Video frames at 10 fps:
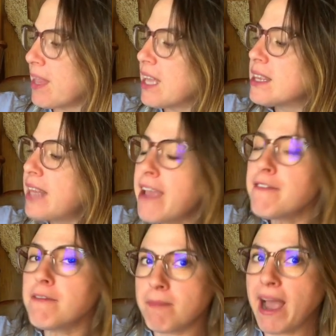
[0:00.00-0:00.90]

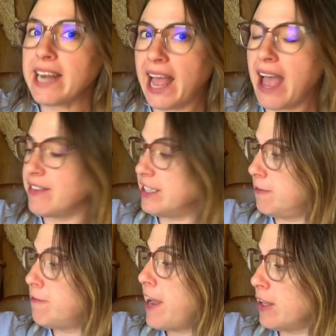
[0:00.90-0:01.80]
Life might have its
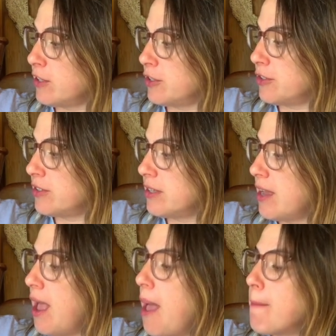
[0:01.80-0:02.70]
failures,
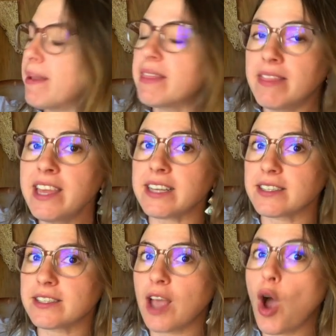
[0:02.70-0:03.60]
but
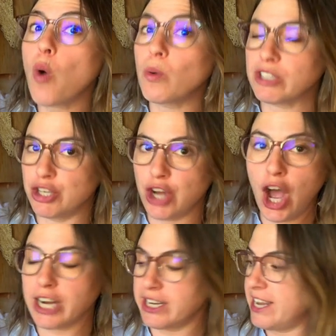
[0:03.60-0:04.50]
this was
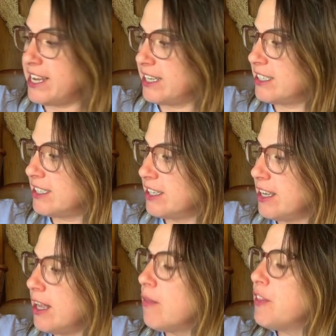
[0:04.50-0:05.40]
not it.
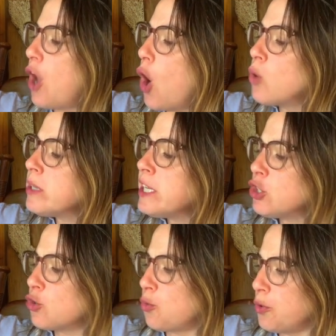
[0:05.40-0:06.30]
The only
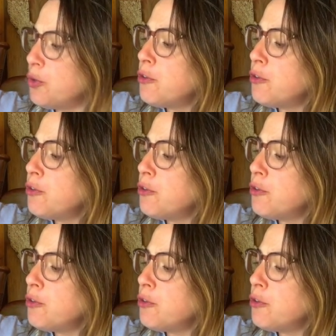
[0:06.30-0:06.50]
true